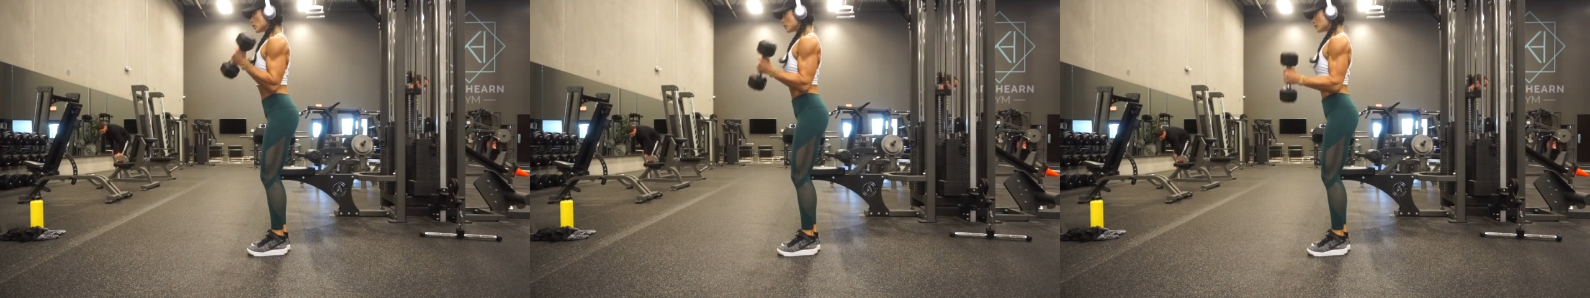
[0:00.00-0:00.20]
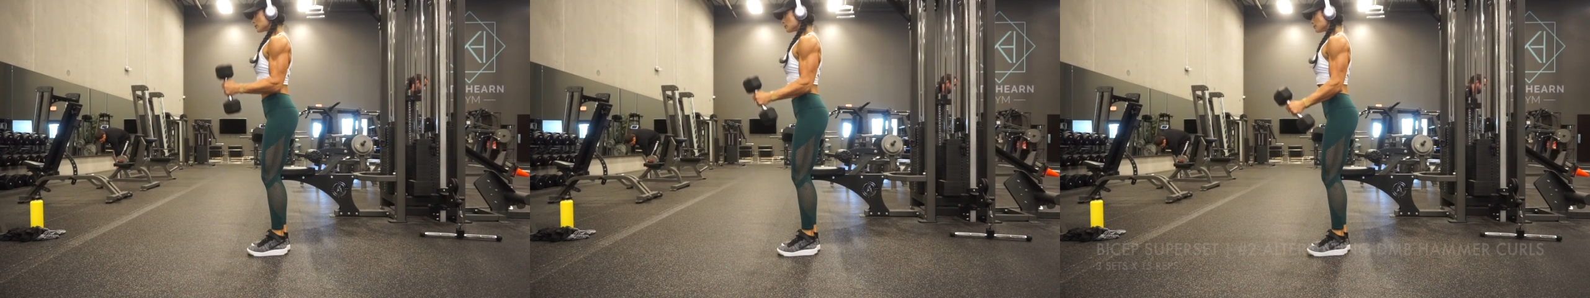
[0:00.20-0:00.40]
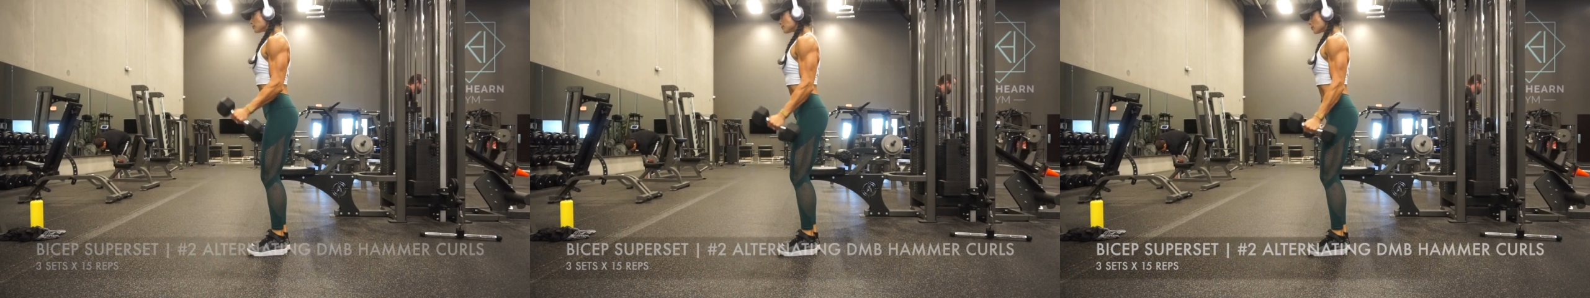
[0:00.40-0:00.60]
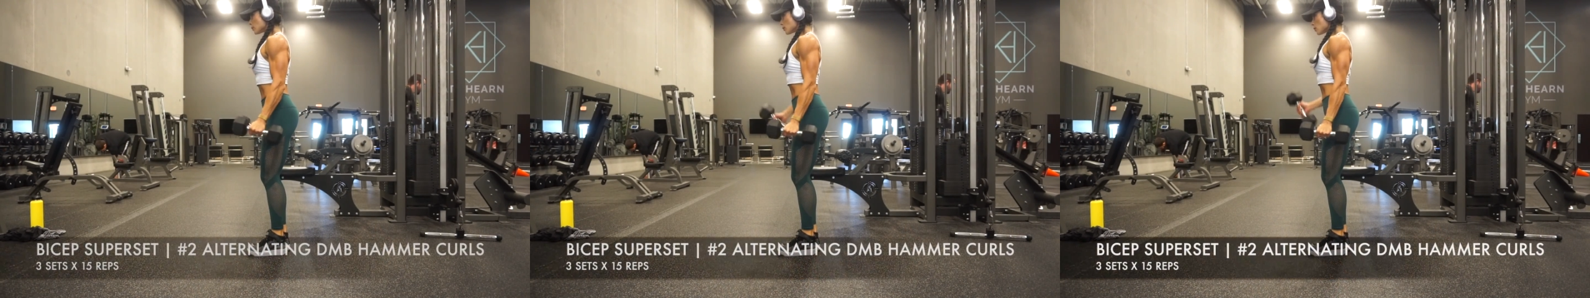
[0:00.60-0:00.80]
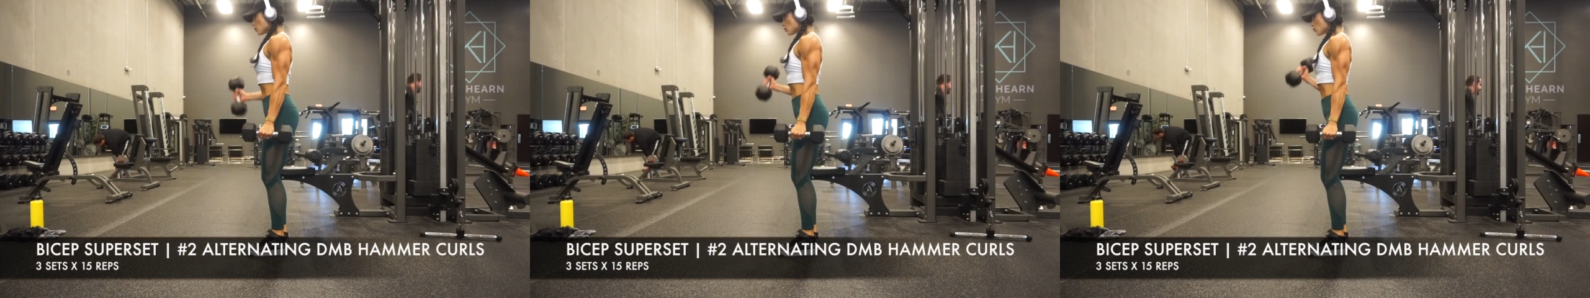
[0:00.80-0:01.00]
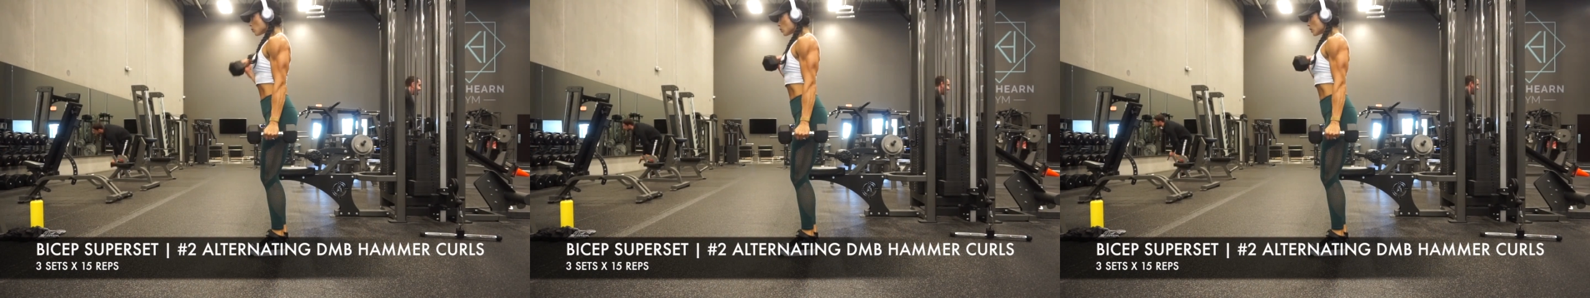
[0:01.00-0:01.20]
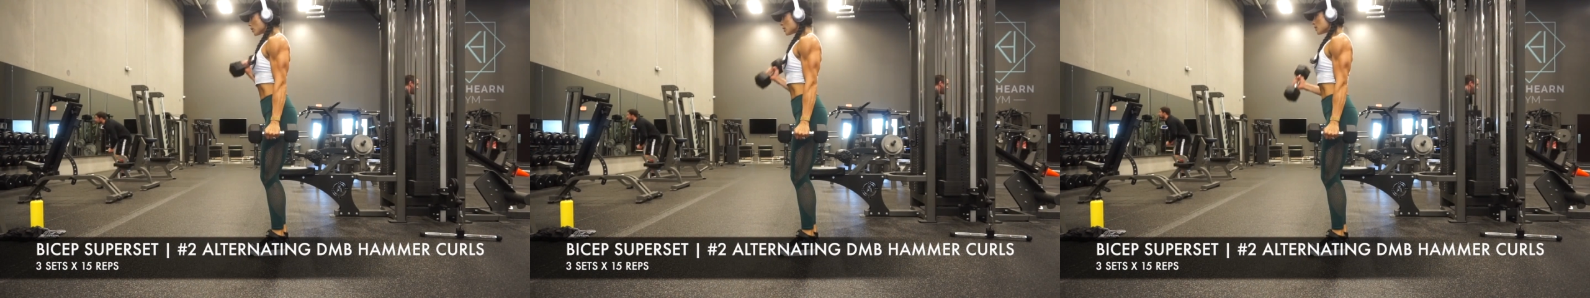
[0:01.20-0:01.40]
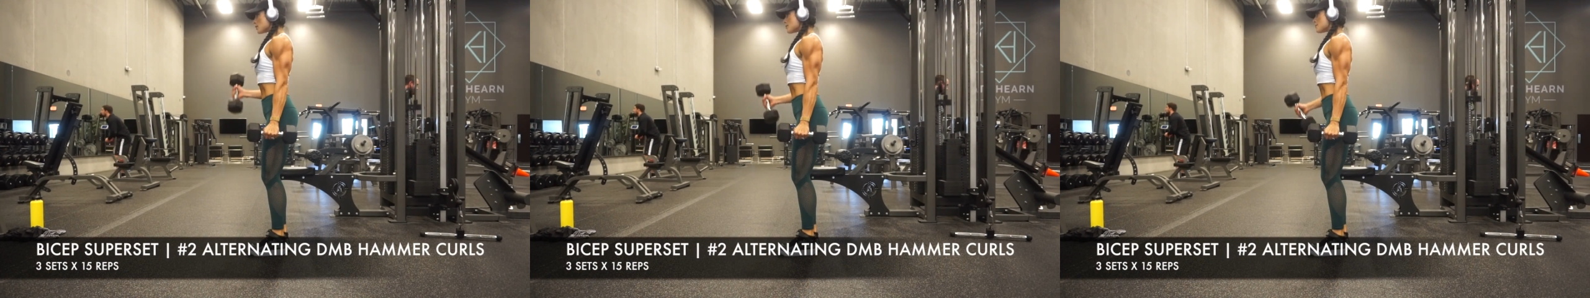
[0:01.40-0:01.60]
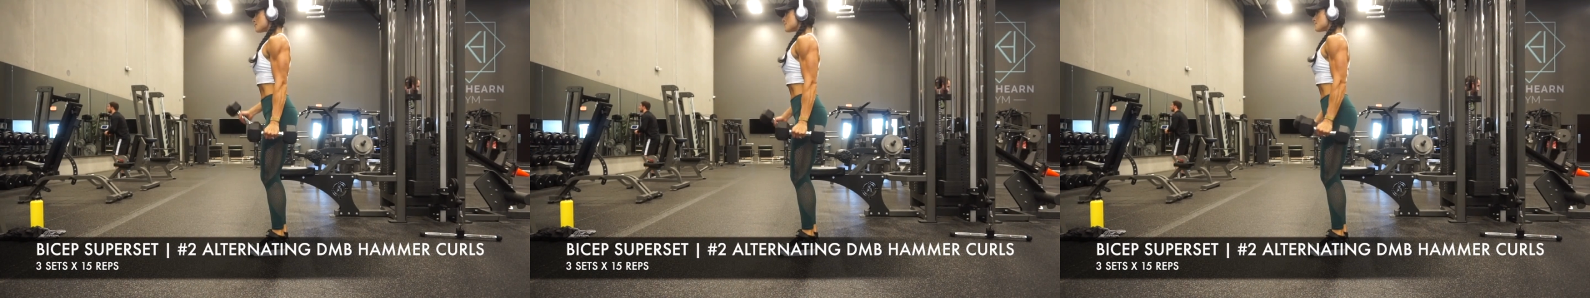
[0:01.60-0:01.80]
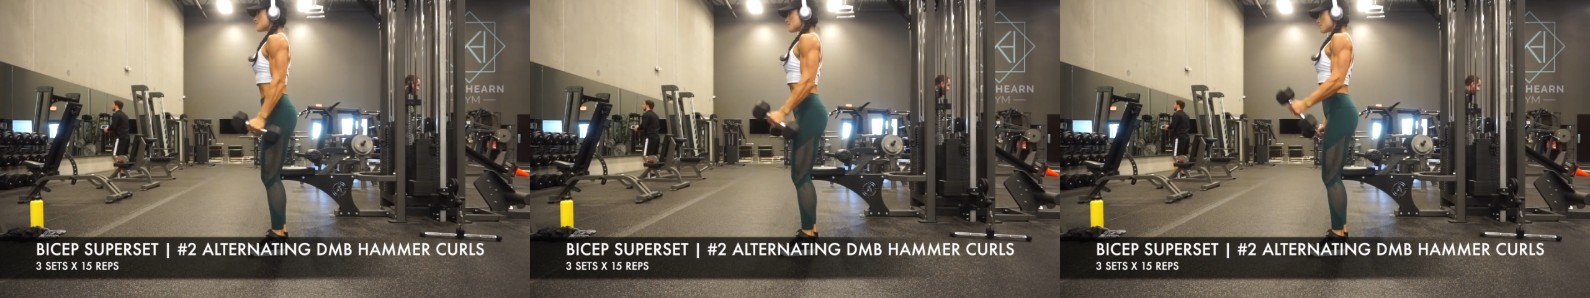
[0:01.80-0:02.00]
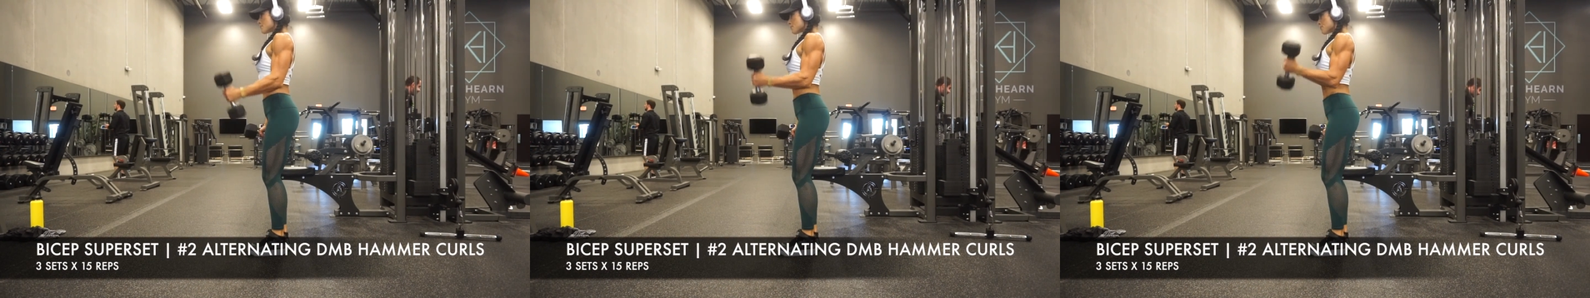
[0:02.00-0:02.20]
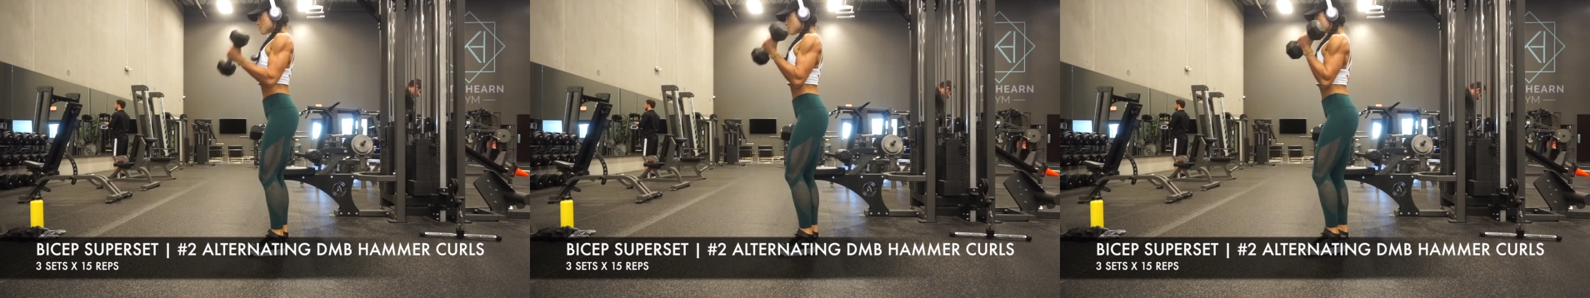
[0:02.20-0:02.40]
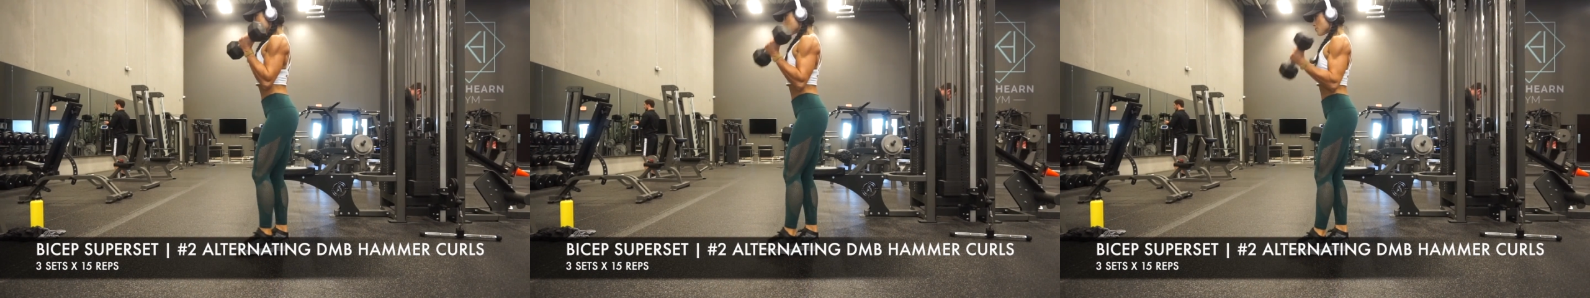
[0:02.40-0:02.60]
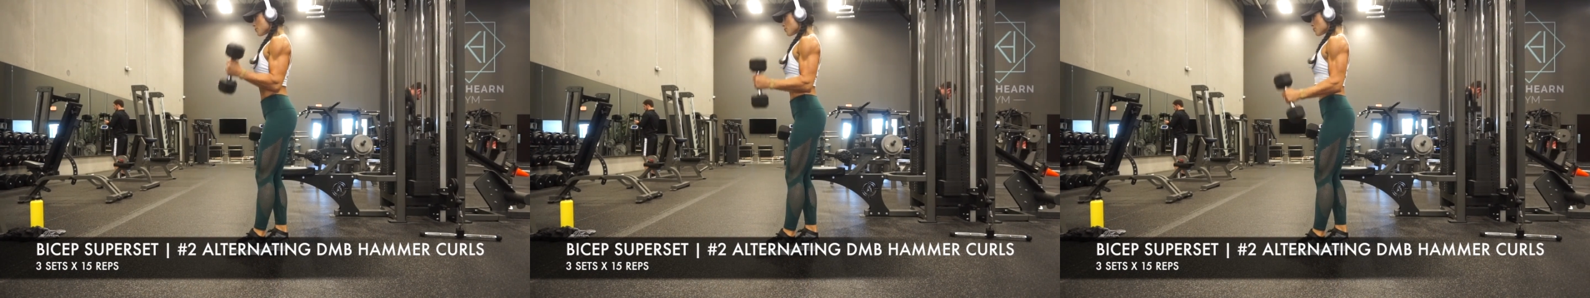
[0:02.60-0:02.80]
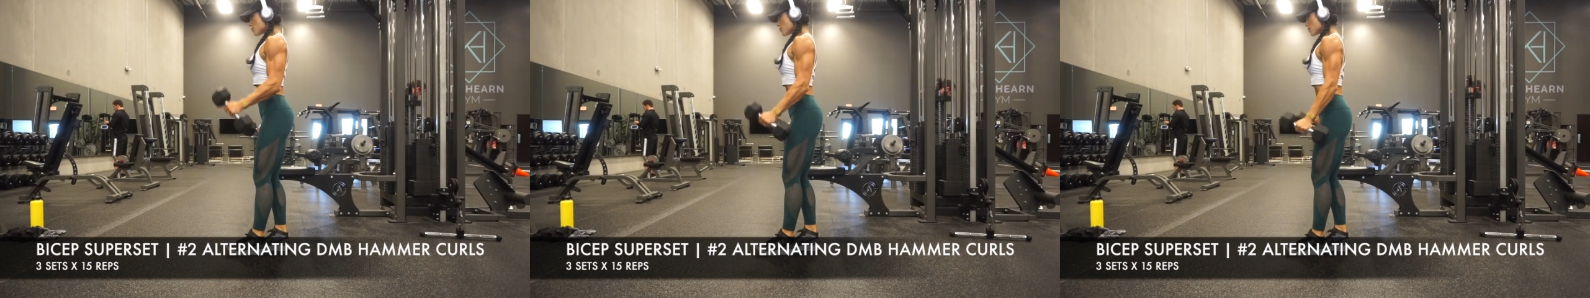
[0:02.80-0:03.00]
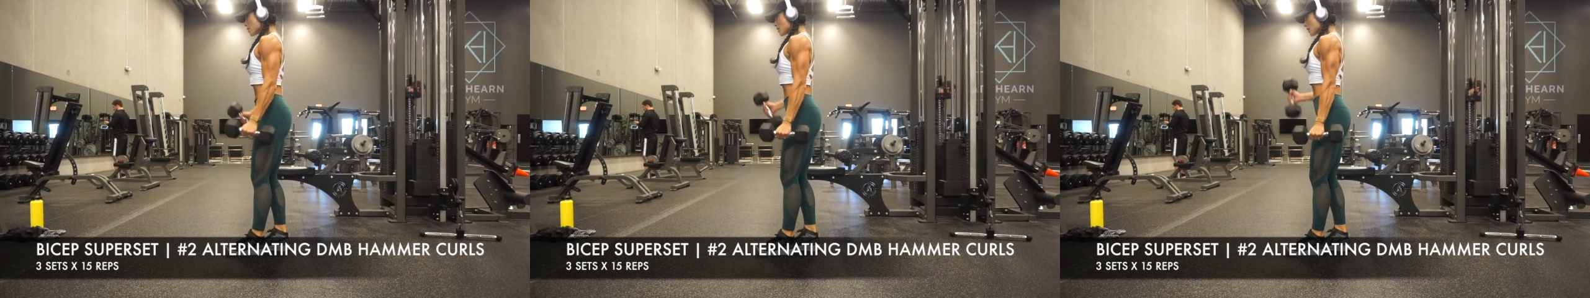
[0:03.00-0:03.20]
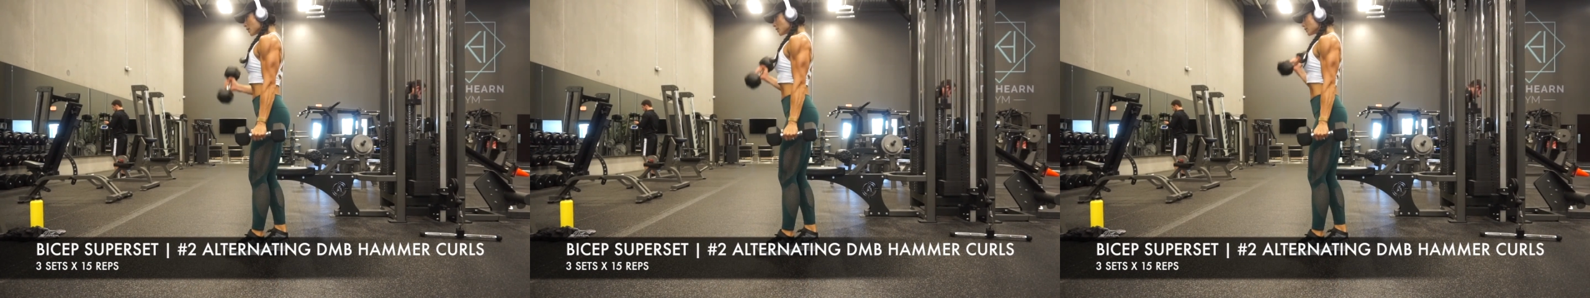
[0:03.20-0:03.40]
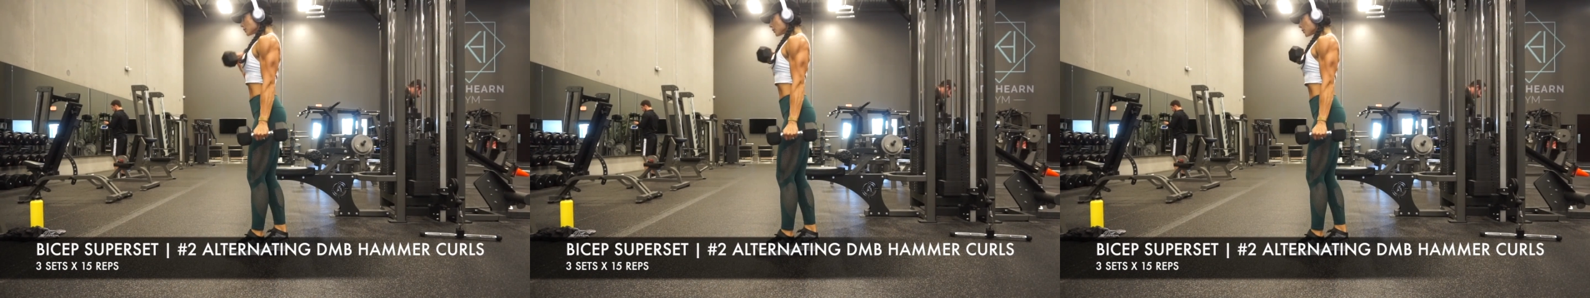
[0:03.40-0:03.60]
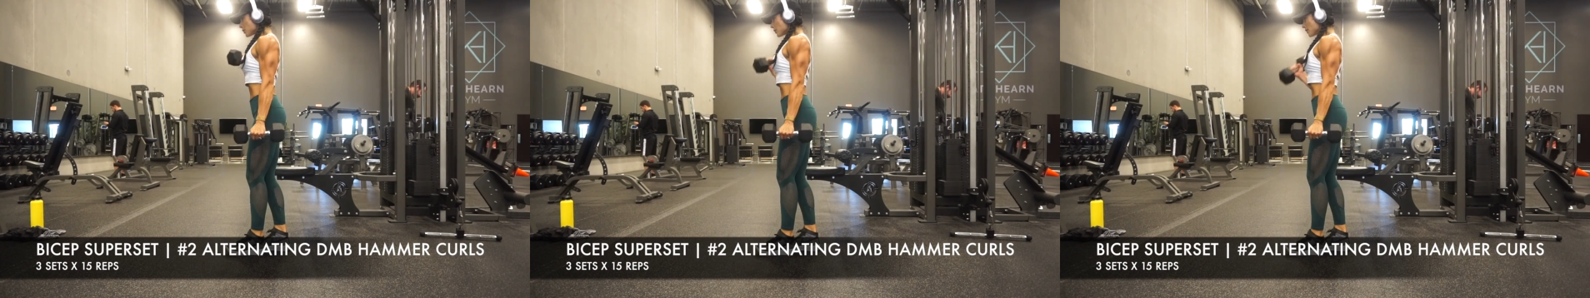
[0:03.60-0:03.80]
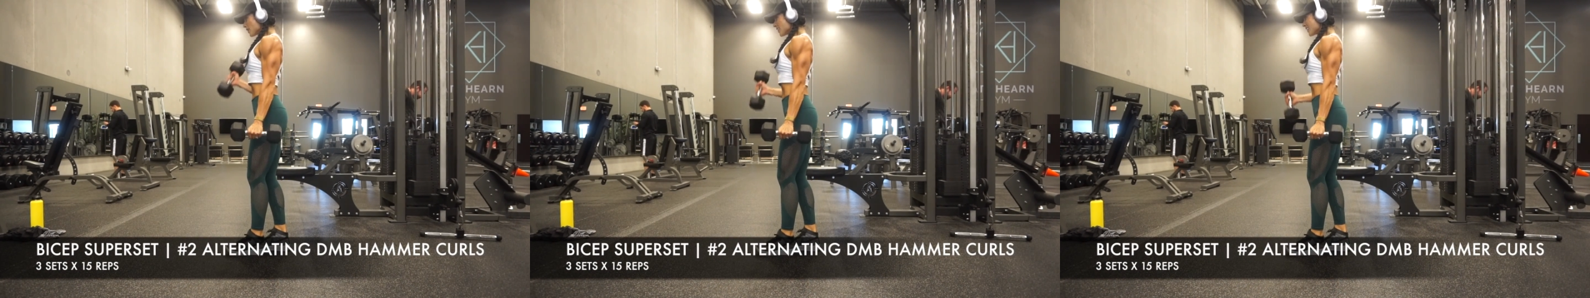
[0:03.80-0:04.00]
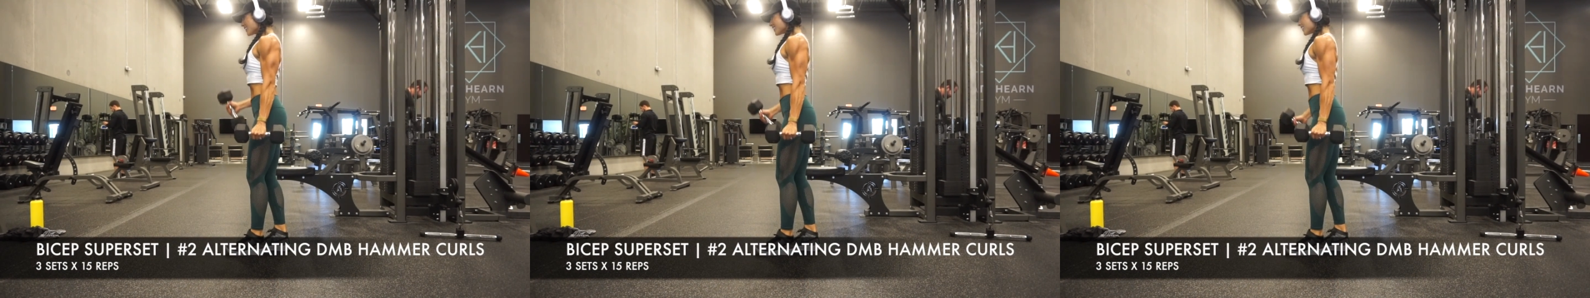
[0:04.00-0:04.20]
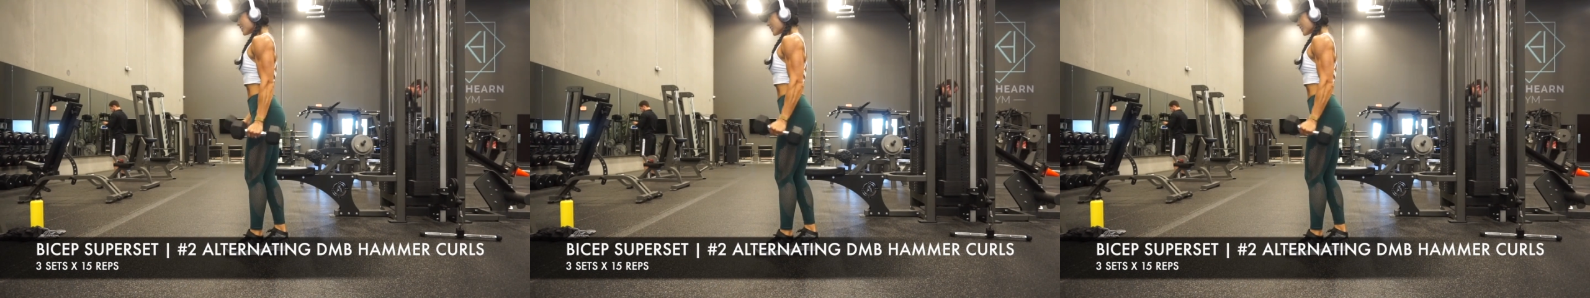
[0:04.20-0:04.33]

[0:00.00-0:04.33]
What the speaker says: [unreadable: no face in view]